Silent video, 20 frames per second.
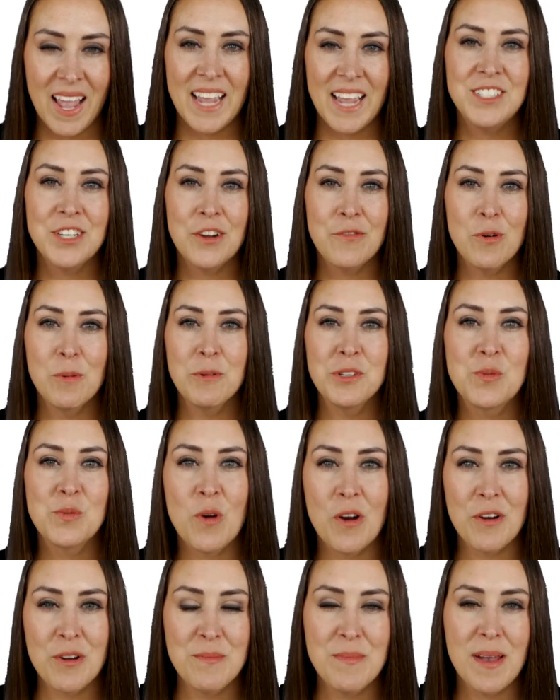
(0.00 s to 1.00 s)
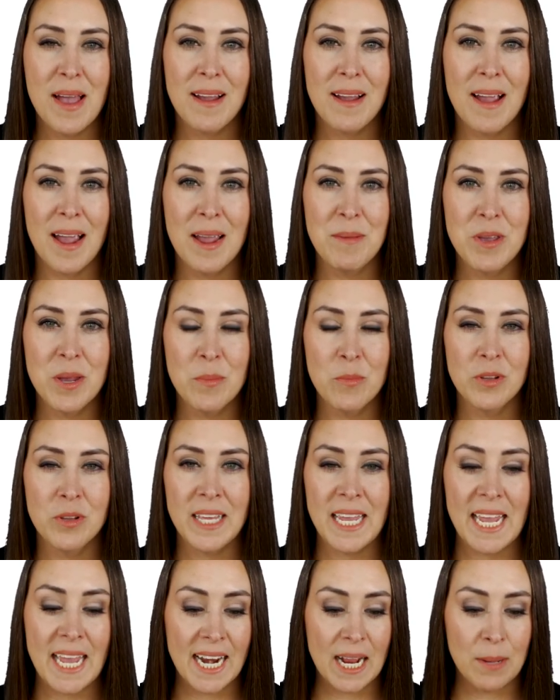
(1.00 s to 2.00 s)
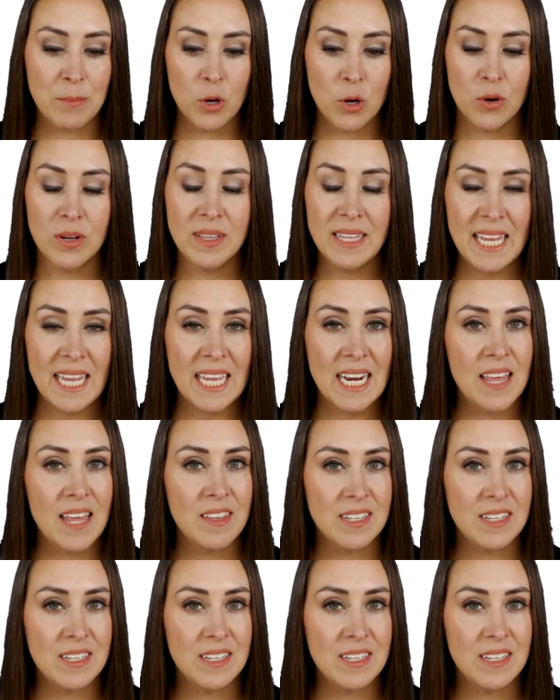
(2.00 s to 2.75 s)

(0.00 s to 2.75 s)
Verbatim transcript: Hey Jotformers, welcome back. I'm Kimberly and I'm currently in